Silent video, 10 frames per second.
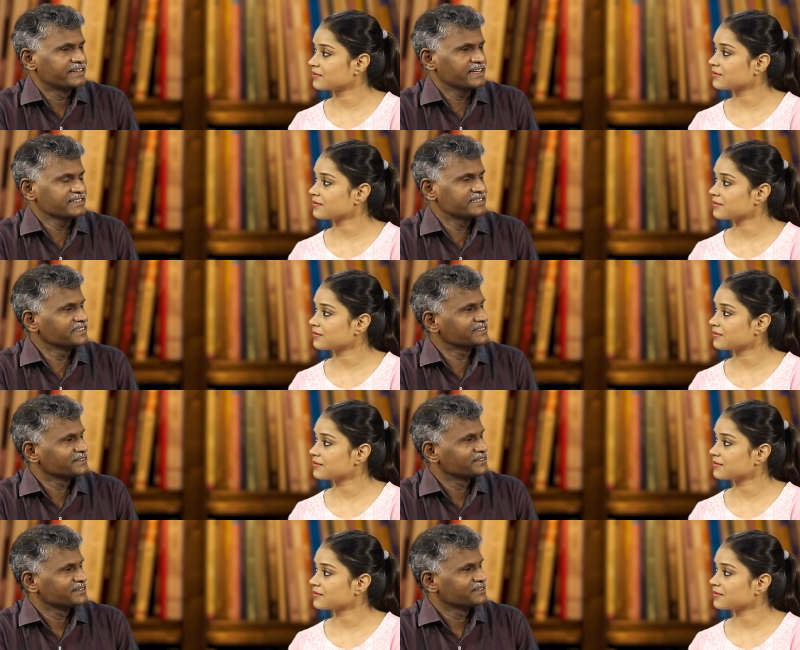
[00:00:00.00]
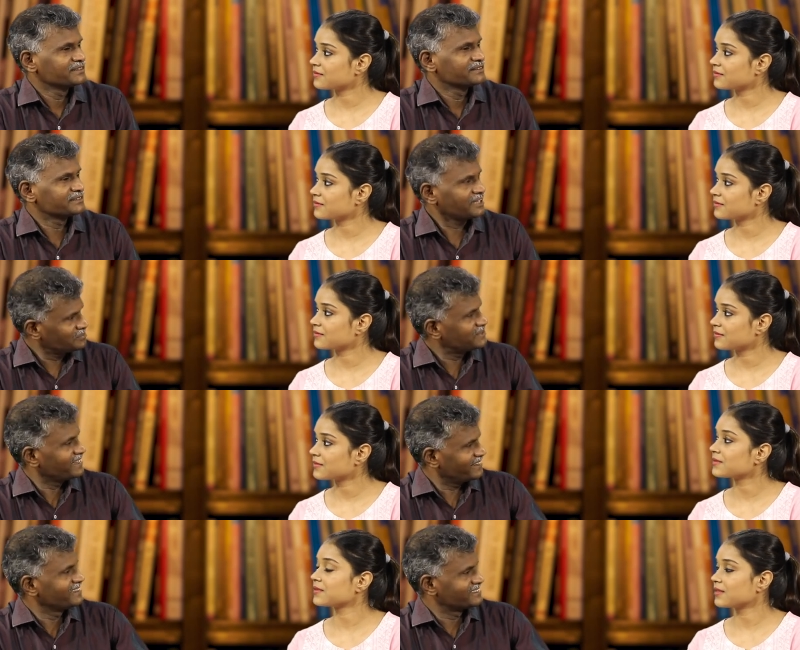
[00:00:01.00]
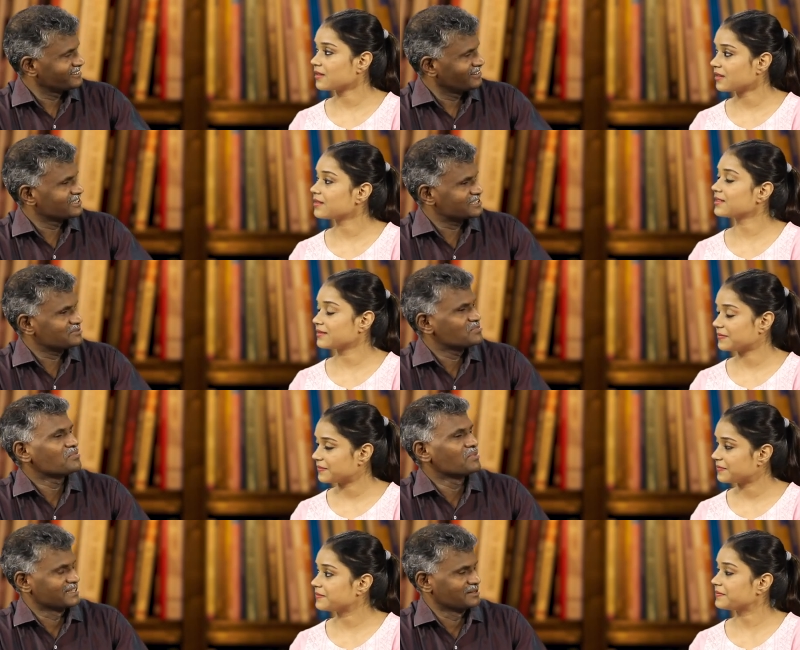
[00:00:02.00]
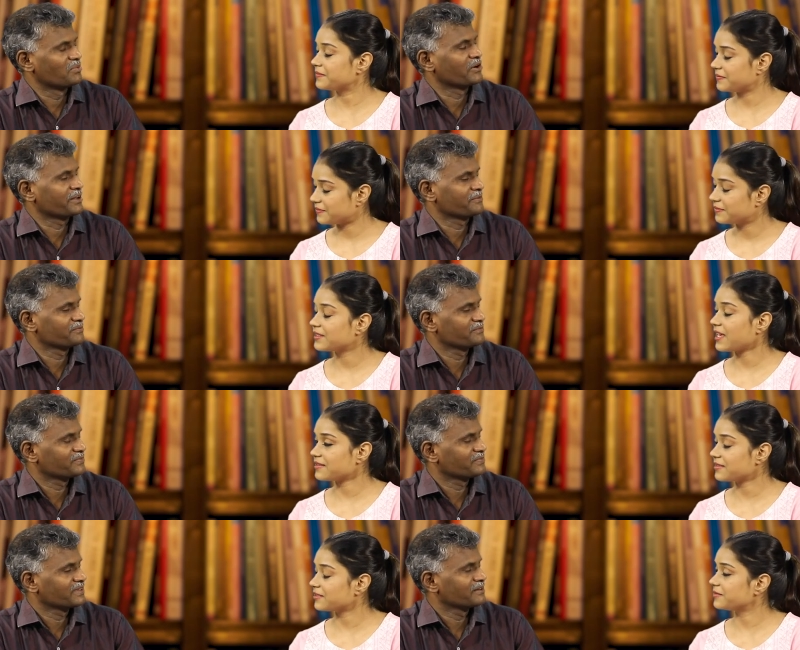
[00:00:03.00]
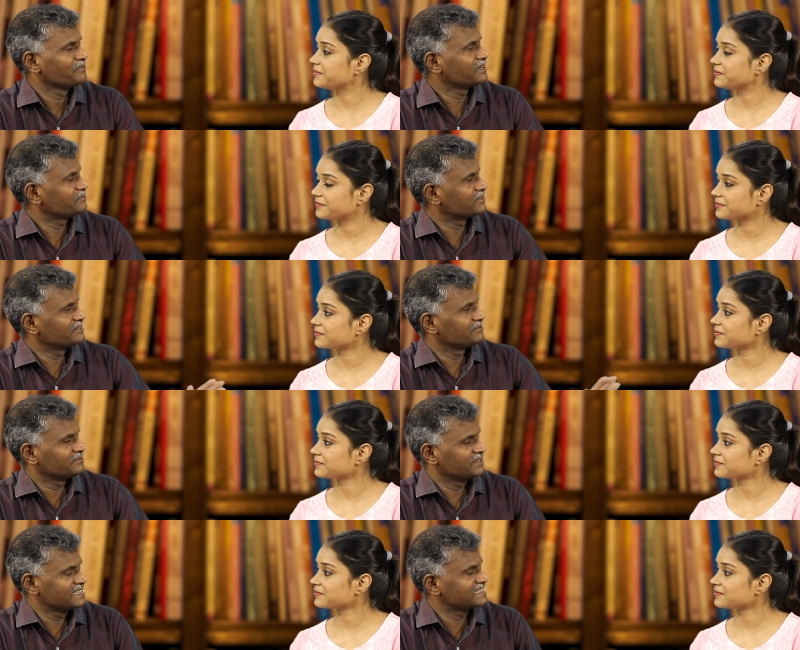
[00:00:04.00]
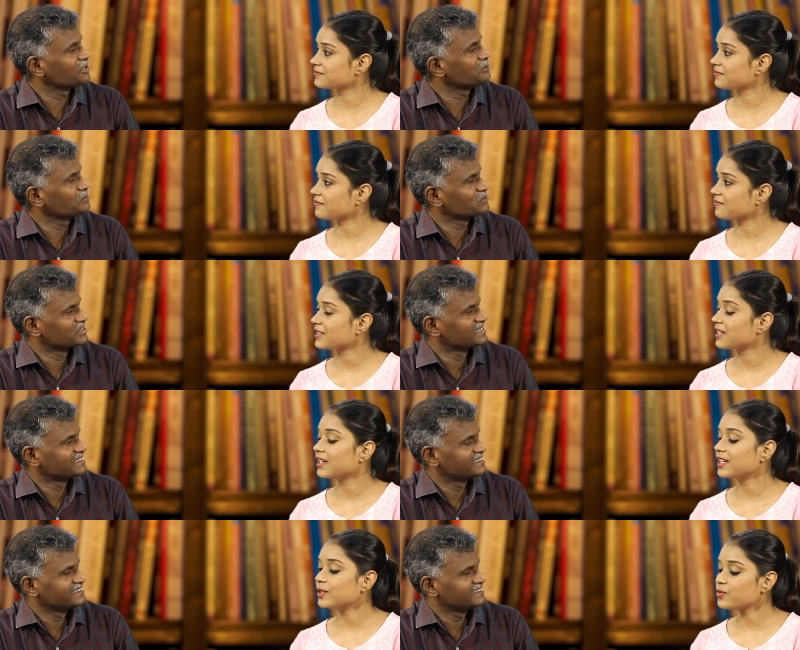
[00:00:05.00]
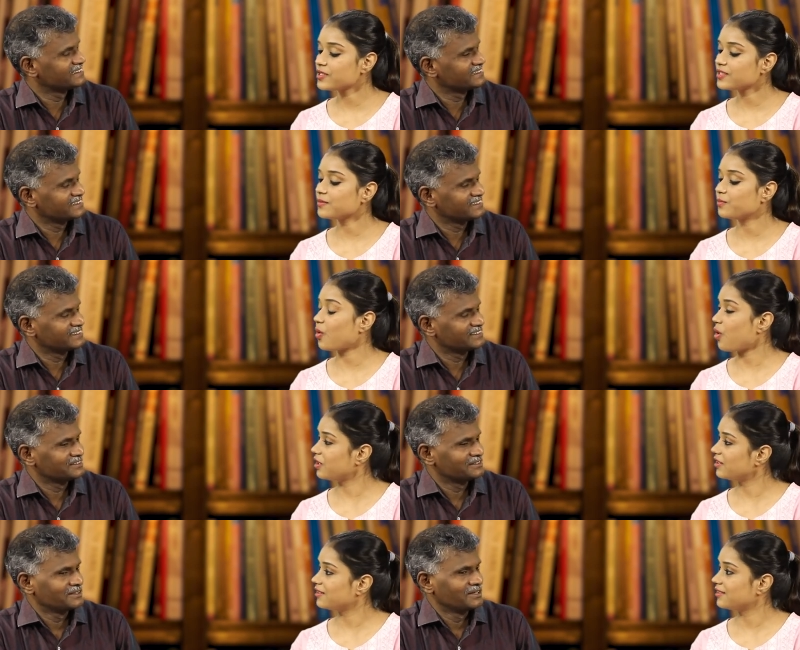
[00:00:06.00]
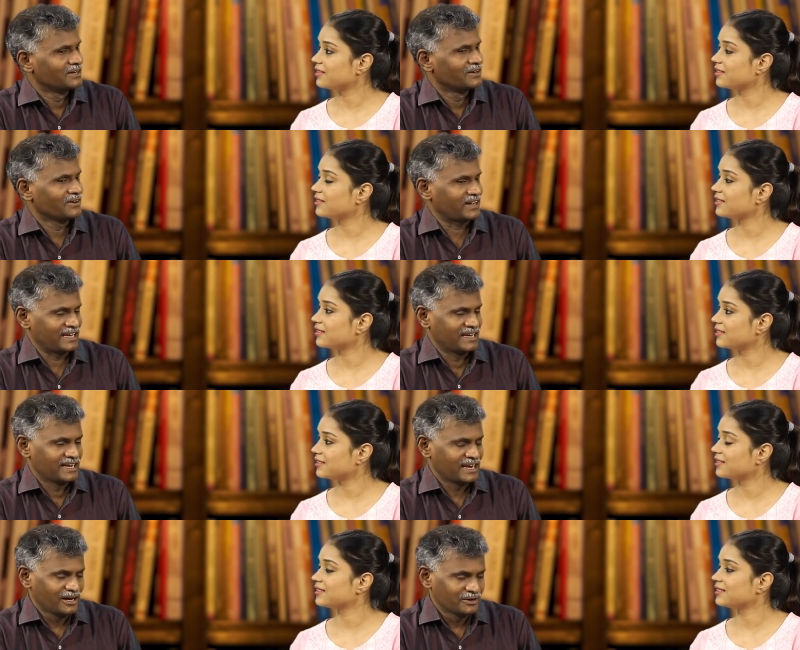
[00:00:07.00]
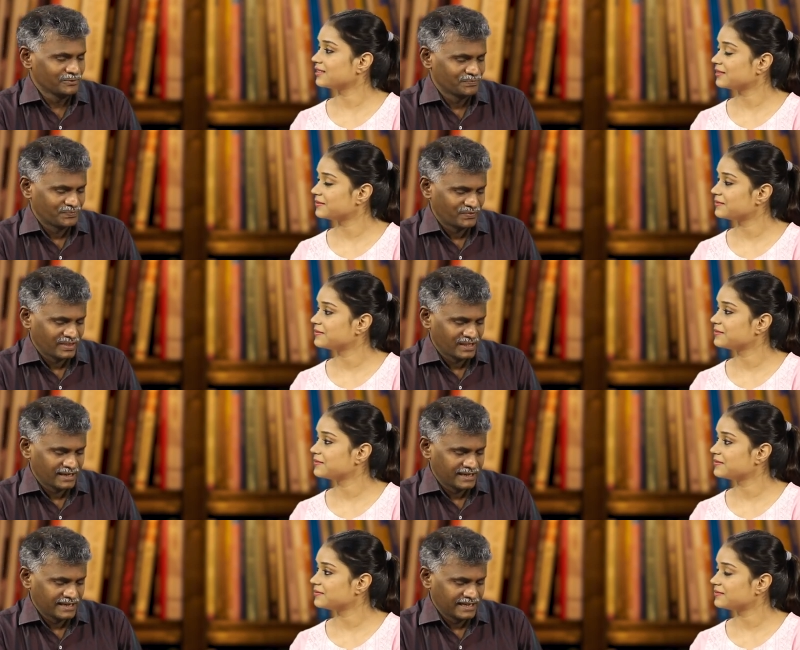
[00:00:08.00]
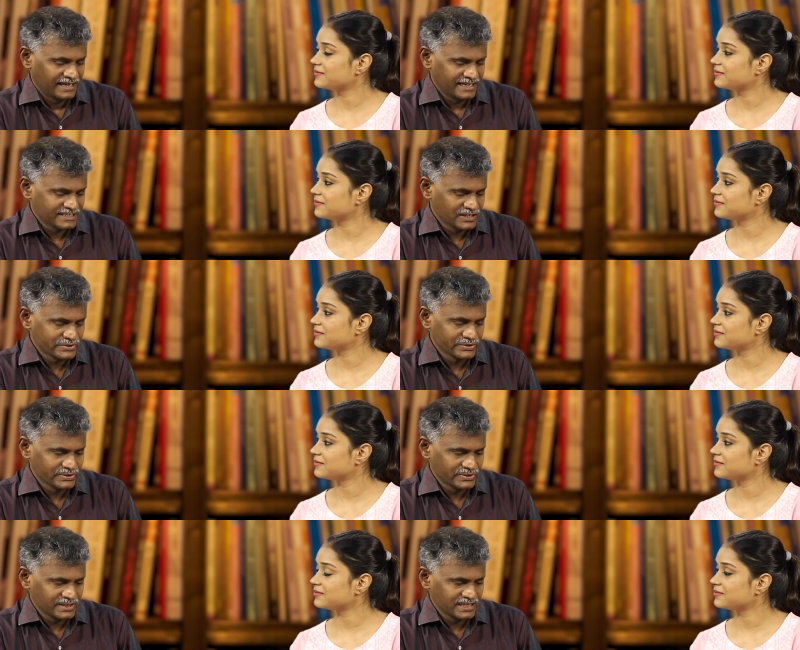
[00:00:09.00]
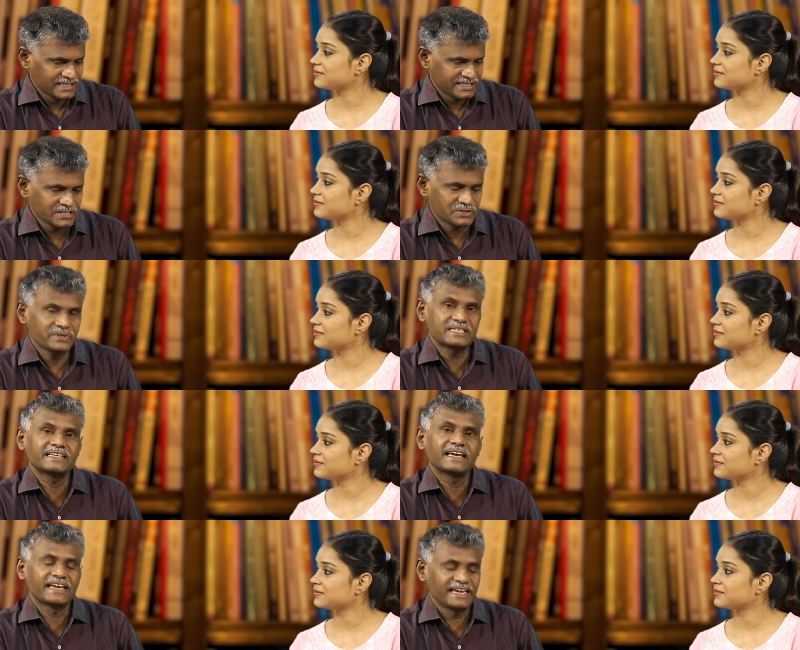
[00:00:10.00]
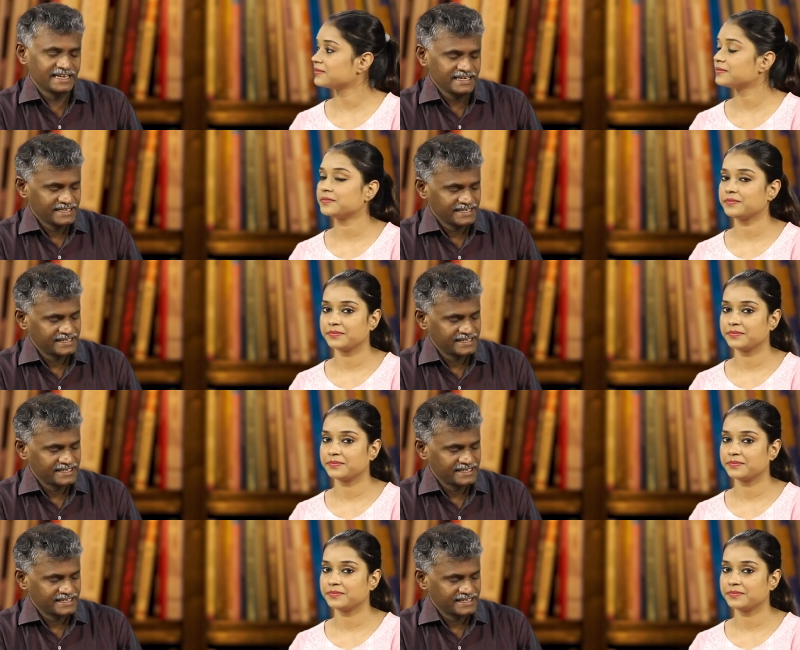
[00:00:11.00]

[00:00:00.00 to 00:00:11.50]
Speaker 1: tells us something is lost by the boy. Yes. Sir. What, what, what does he lose?
Speaker 2: He loses the ball.
Speaker 1: Okay. Now, let us also listen to it again.